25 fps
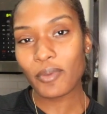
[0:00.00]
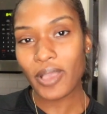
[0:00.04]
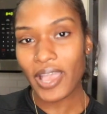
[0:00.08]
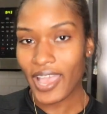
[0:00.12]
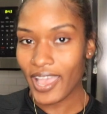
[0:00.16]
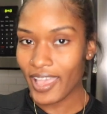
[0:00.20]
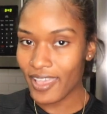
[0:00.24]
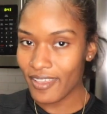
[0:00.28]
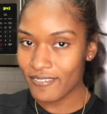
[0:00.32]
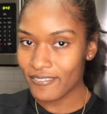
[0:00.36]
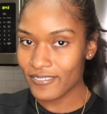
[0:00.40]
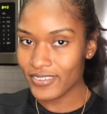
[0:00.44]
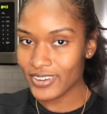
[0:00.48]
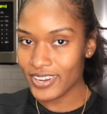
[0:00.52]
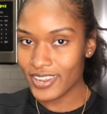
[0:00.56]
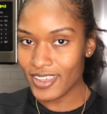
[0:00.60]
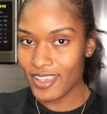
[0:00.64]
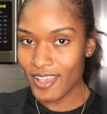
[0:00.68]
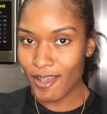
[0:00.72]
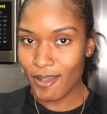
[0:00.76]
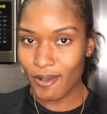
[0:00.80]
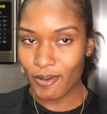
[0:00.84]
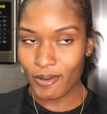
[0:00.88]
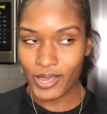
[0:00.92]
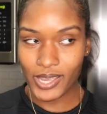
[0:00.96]
with hay video
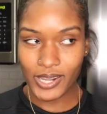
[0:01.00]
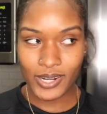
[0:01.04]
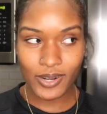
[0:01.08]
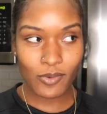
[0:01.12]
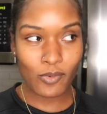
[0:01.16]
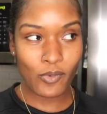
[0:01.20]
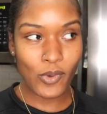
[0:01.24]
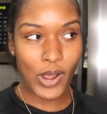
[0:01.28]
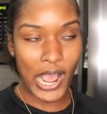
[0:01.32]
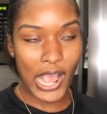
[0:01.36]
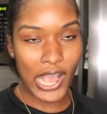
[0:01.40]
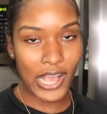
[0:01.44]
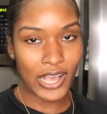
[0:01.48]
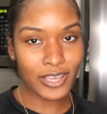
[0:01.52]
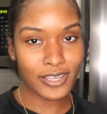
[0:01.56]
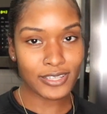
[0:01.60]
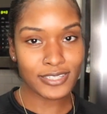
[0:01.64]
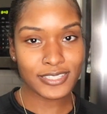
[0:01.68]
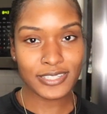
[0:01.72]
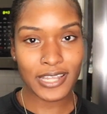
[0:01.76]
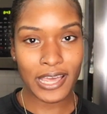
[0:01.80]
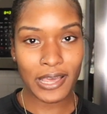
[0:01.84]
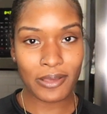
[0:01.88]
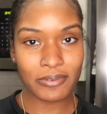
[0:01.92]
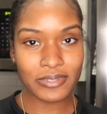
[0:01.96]
in a while,
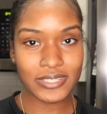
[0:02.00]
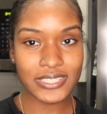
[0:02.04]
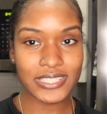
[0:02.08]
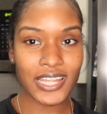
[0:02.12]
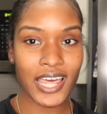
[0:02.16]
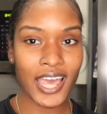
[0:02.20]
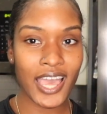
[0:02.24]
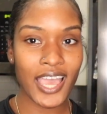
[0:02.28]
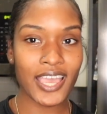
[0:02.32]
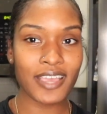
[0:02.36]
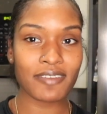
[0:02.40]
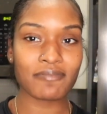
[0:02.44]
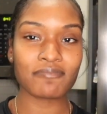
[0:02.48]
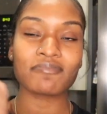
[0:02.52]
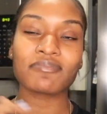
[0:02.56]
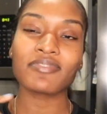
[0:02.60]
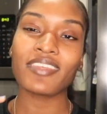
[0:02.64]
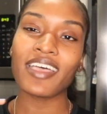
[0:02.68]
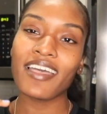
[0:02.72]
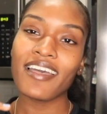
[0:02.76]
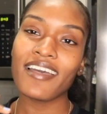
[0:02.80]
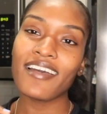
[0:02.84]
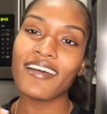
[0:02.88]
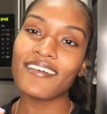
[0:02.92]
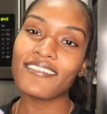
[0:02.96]
so I was like,
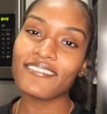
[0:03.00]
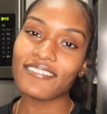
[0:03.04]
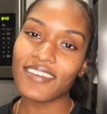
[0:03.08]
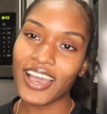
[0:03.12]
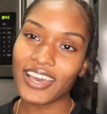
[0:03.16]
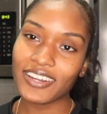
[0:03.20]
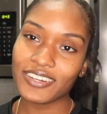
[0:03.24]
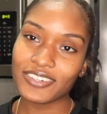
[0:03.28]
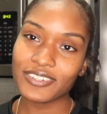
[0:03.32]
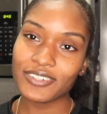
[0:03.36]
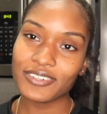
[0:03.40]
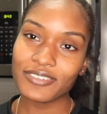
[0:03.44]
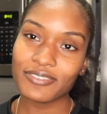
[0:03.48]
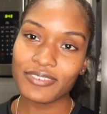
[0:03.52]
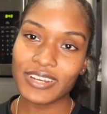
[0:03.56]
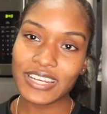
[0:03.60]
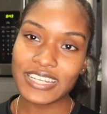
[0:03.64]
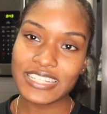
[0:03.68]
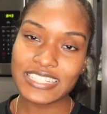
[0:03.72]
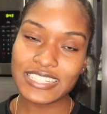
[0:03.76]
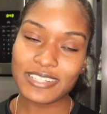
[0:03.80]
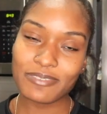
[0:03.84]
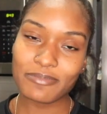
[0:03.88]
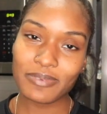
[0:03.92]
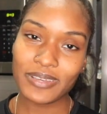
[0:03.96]
found a new
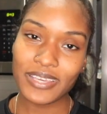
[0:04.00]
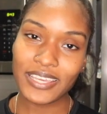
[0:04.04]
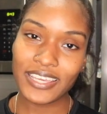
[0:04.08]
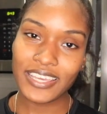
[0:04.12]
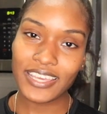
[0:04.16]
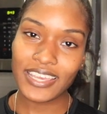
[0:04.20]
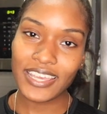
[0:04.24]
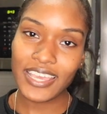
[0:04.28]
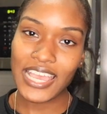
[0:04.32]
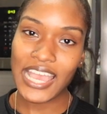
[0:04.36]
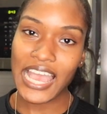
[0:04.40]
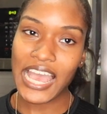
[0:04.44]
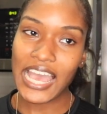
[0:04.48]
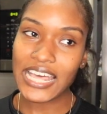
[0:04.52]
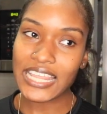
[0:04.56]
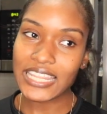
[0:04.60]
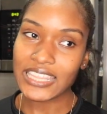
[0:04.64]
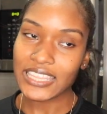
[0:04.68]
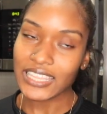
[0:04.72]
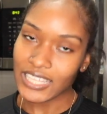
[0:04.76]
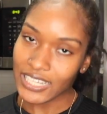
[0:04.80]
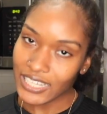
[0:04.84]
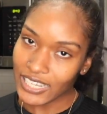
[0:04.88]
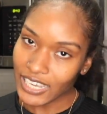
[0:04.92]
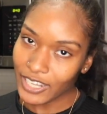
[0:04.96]
recipe. I
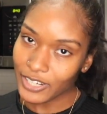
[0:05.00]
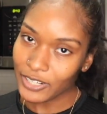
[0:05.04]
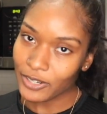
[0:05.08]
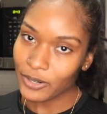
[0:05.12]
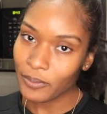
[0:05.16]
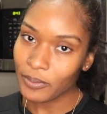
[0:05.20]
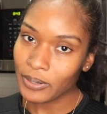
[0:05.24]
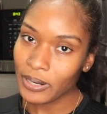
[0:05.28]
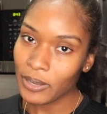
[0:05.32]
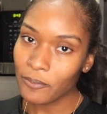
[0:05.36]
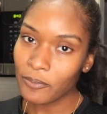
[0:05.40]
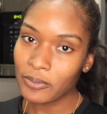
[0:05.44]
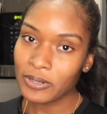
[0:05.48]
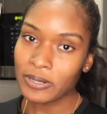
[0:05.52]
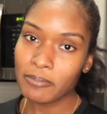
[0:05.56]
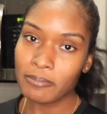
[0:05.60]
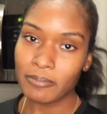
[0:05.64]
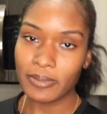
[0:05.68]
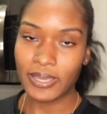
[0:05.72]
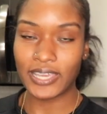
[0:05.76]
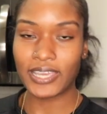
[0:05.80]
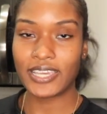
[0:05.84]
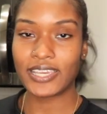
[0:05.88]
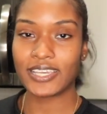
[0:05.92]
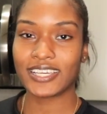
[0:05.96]
think I know what I want to
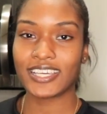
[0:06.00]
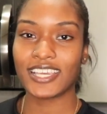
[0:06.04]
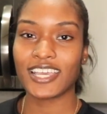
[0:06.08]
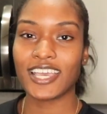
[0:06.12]
make.